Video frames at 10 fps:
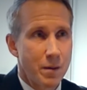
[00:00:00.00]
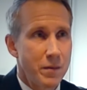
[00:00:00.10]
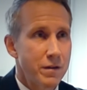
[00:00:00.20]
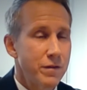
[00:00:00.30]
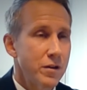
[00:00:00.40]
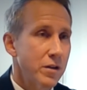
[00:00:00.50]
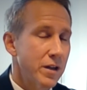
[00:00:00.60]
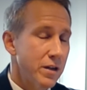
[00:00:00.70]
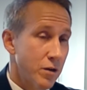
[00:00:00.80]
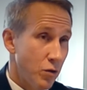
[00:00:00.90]
I mean, if you
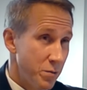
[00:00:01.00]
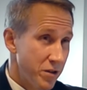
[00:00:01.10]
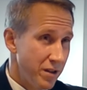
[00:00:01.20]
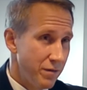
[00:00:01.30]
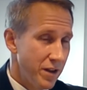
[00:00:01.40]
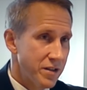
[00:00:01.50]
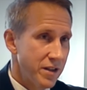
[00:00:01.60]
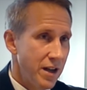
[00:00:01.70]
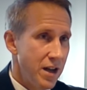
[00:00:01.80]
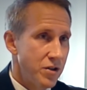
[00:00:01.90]
look at a corruption
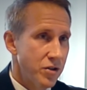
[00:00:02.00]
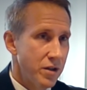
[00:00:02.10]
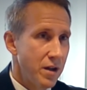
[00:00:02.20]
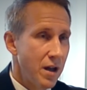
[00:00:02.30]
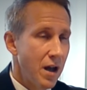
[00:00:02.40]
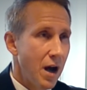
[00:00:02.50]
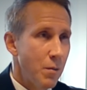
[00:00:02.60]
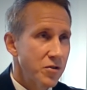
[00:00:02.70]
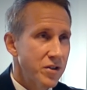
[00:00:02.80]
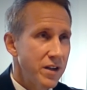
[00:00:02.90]
investigation,
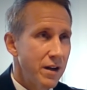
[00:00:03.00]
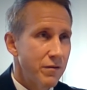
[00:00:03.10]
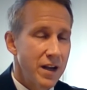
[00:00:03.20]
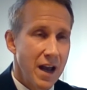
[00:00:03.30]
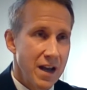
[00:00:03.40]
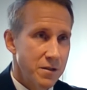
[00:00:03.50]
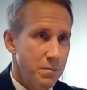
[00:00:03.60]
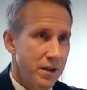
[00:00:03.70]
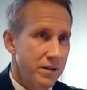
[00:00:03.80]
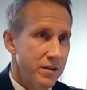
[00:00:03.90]
almost in every
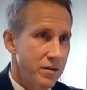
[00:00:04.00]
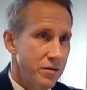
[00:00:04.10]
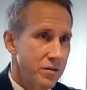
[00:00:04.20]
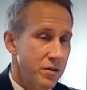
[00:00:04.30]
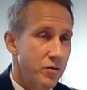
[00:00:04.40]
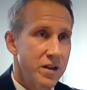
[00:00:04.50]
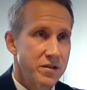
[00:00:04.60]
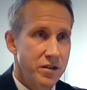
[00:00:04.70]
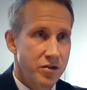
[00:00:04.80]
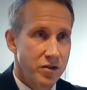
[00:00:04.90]
aspect there's a
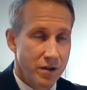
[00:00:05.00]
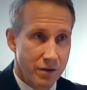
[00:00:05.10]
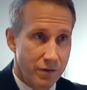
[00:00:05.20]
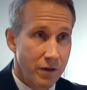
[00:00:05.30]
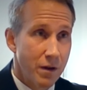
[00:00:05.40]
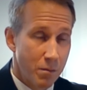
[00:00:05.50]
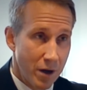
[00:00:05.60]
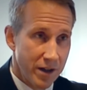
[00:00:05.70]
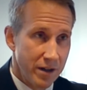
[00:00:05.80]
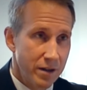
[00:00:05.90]
transition of
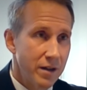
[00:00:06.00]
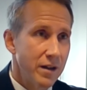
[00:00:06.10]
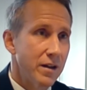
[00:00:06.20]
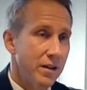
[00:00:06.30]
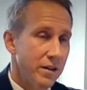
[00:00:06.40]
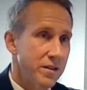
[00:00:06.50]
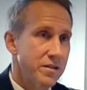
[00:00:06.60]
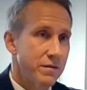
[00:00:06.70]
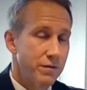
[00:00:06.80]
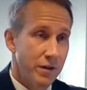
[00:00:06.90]
money,
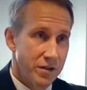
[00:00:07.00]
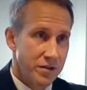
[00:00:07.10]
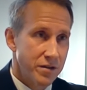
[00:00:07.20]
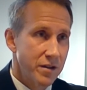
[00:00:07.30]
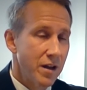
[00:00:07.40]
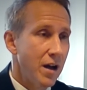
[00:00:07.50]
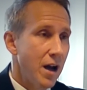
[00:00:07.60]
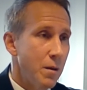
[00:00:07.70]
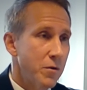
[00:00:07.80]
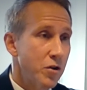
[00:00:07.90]
illicit funds.
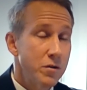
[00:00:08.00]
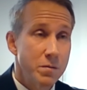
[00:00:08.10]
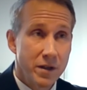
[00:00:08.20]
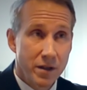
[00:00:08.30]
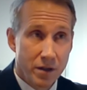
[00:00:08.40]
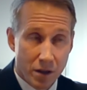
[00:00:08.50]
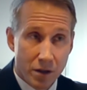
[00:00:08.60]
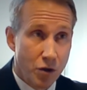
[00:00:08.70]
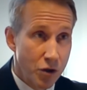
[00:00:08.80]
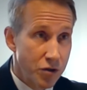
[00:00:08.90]
It could be
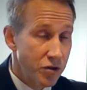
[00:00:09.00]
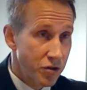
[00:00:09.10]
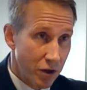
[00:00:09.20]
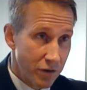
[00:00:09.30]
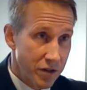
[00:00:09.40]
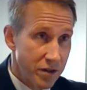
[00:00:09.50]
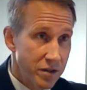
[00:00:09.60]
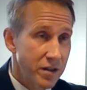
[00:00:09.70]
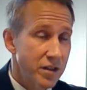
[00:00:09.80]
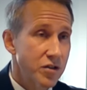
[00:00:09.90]
goods and
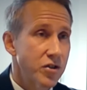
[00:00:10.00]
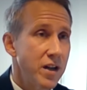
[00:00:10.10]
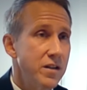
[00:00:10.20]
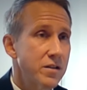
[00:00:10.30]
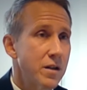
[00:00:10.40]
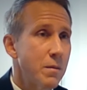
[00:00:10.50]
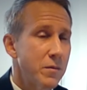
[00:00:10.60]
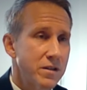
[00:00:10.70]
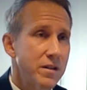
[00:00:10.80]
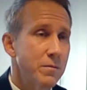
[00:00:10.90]
services in exchange,
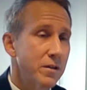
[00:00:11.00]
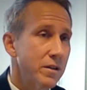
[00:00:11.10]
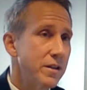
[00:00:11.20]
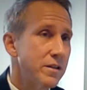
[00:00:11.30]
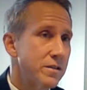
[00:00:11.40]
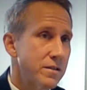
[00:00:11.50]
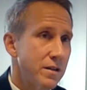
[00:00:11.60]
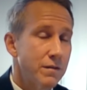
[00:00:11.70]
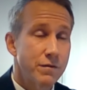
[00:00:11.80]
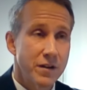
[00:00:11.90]
but typically it's
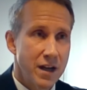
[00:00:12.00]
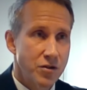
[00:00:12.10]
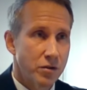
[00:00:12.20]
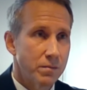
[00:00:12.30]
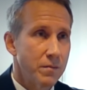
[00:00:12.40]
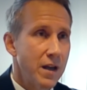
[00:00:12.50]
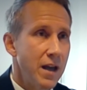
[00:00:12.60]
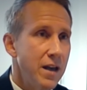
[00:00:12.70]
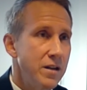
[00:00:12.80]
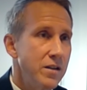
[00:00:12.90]
financial,
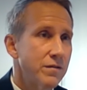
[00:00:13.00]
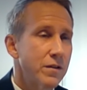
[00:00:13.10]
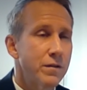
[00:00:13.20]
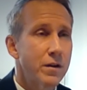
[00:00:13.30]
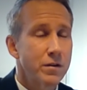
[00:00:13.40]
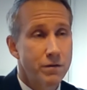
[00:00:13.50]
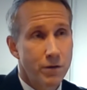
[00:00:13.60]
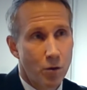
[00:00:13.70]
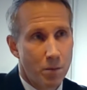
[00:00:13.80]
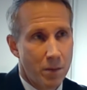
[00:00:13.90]
and you have to follow the
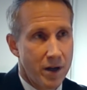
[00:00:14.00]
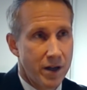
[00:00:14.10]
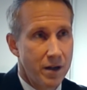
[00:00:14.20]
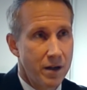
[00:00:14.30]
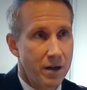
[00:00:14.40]
flow of money.